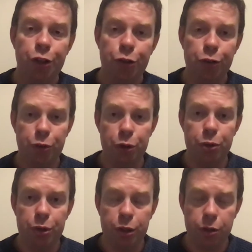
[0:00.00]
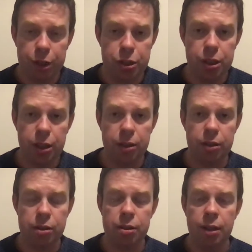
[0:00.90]
through the
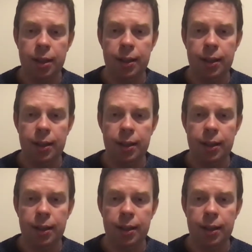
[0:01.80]
Christians.